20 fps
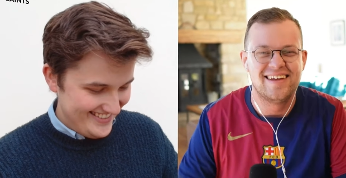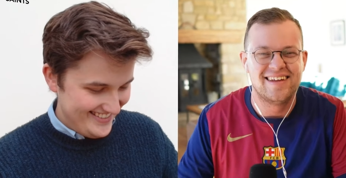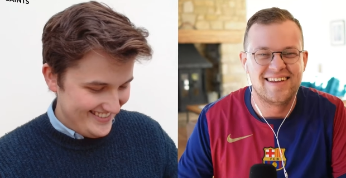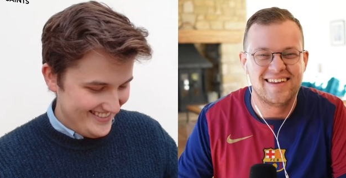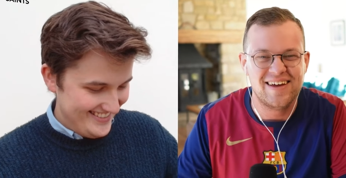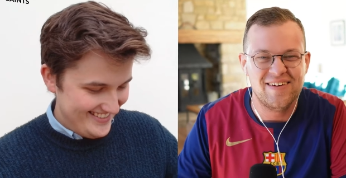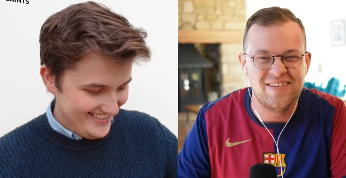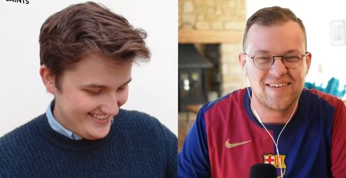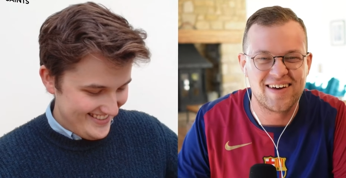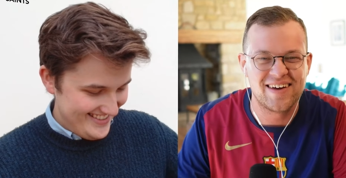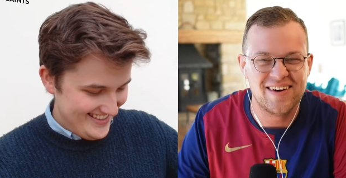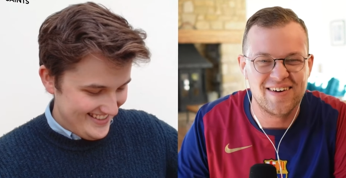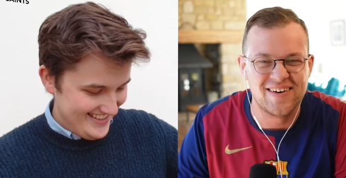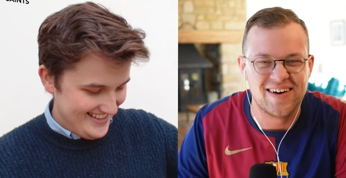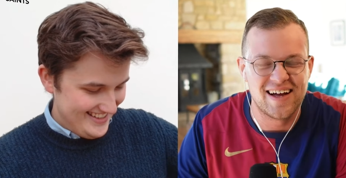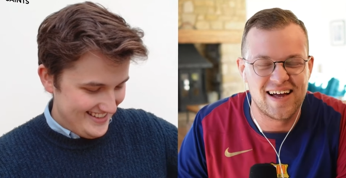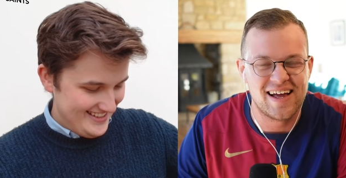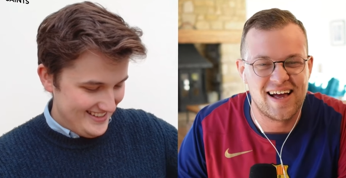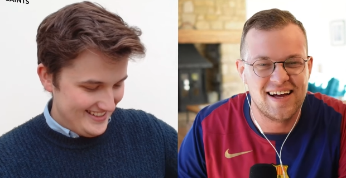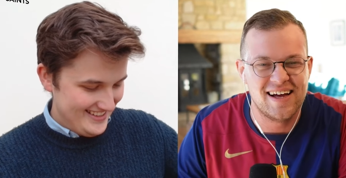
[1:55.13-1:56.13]
Speaker 1: there we go.
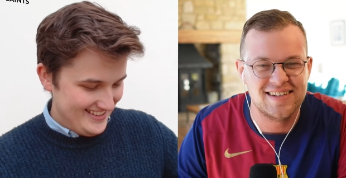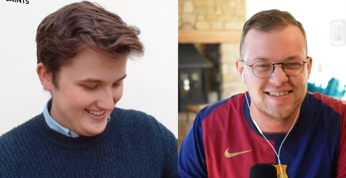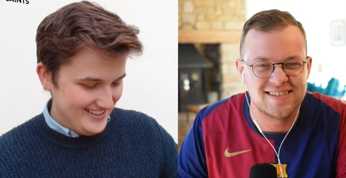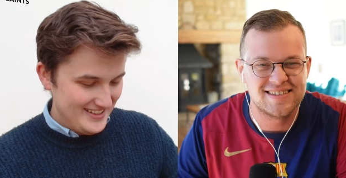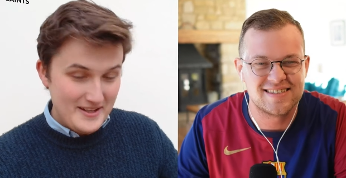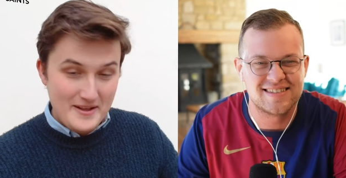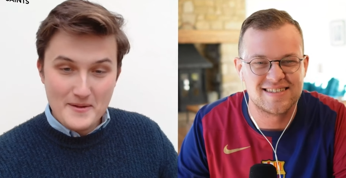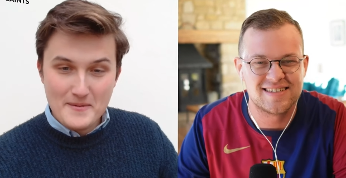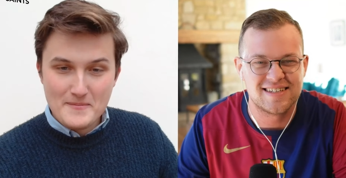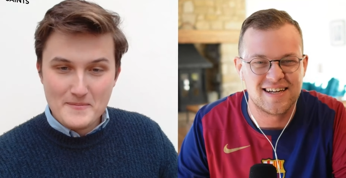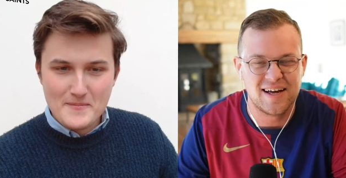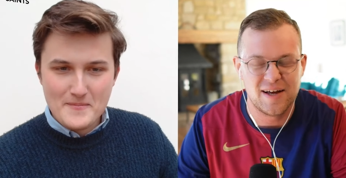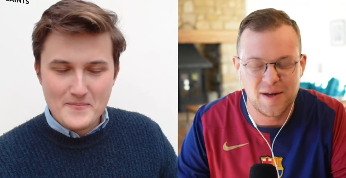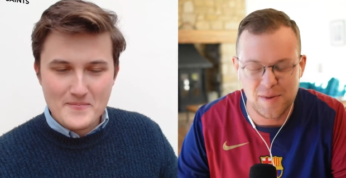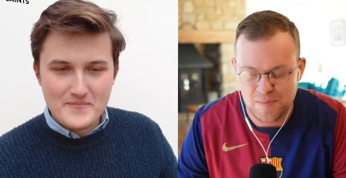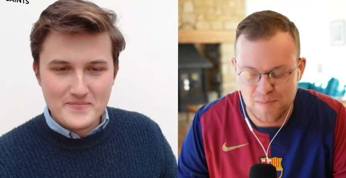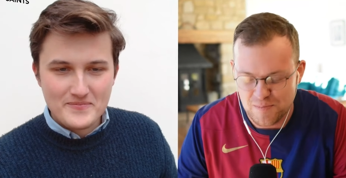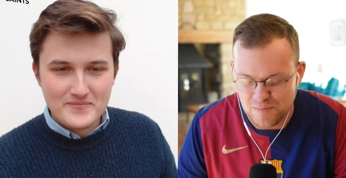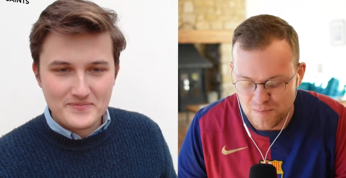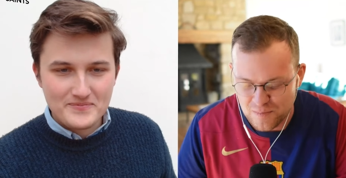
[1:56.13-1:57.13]
And
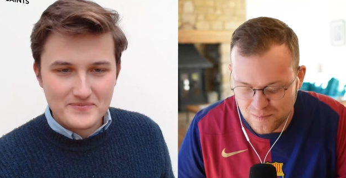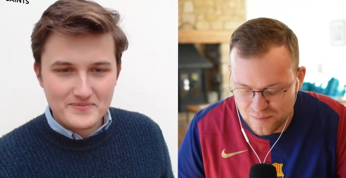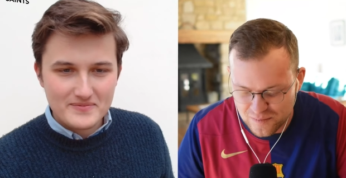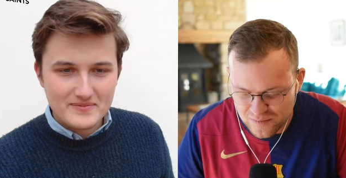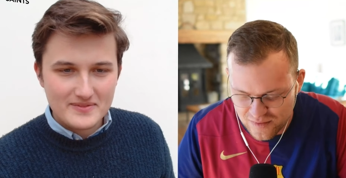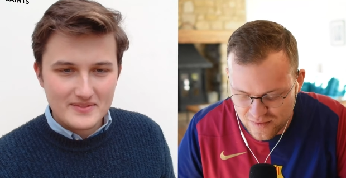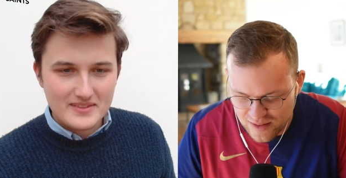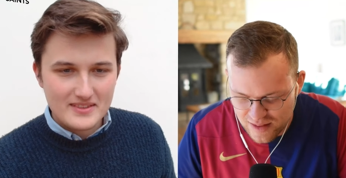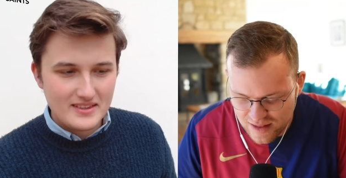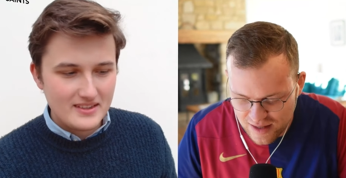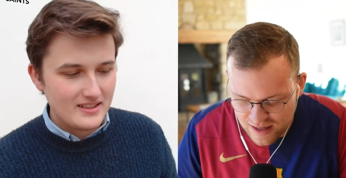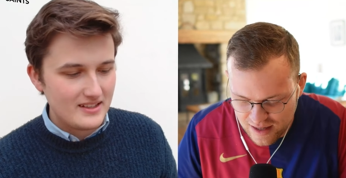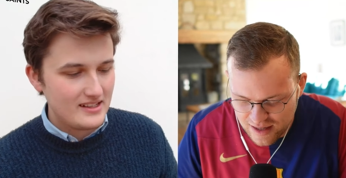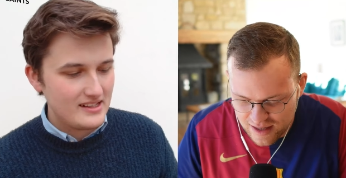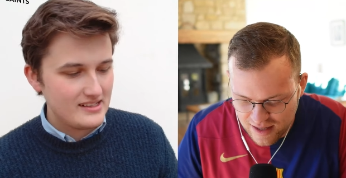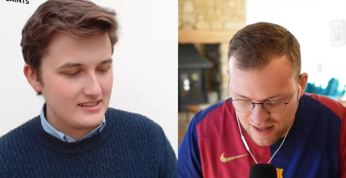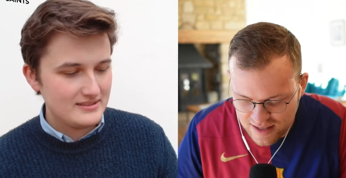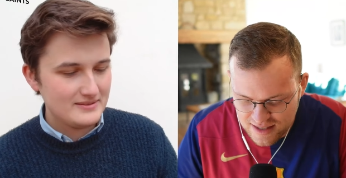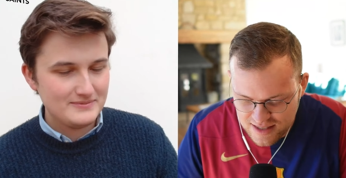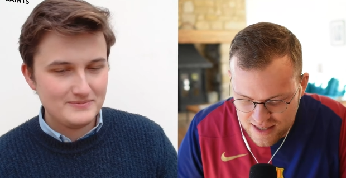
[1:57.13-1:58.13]
um,
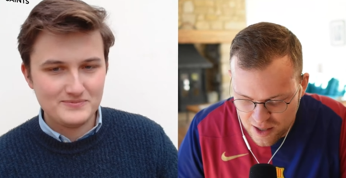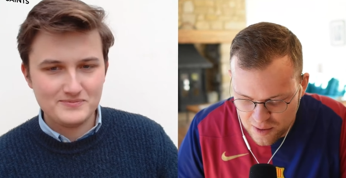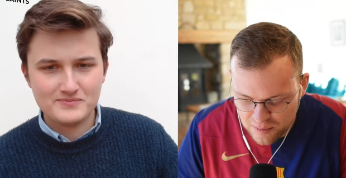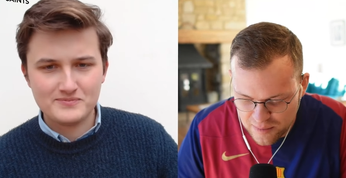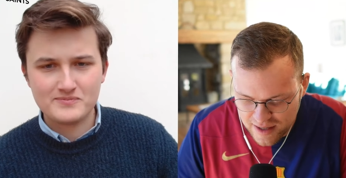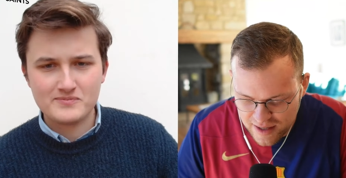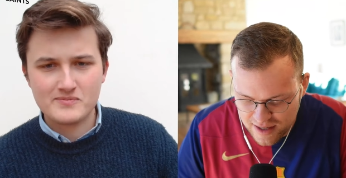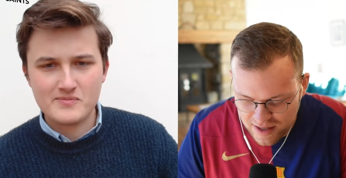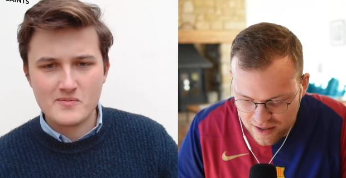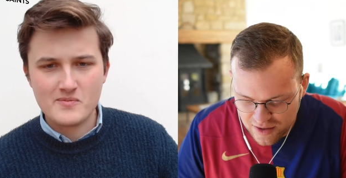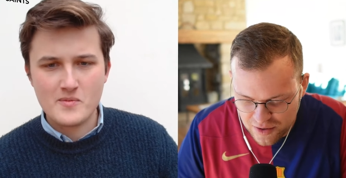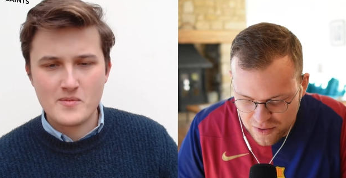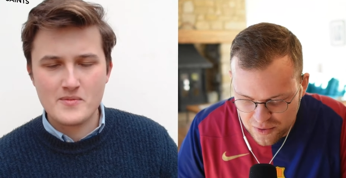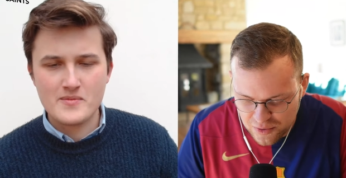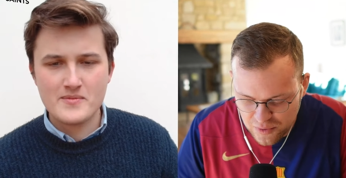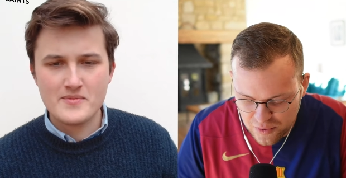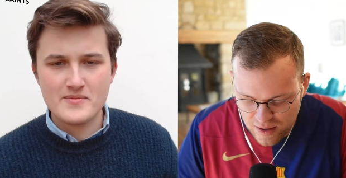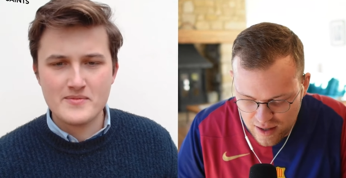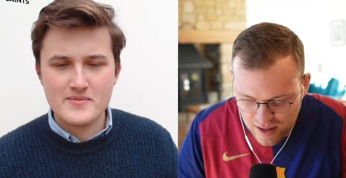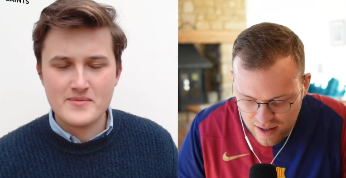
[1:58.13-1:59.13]
and tell me,
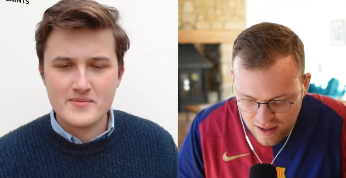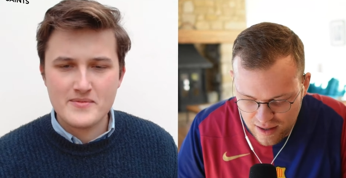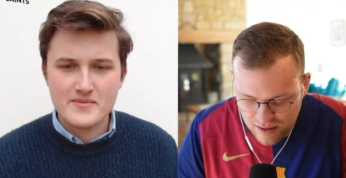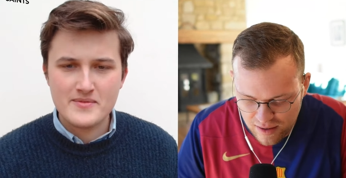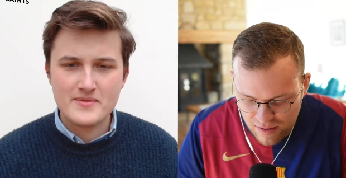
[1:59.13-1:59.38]
you uh,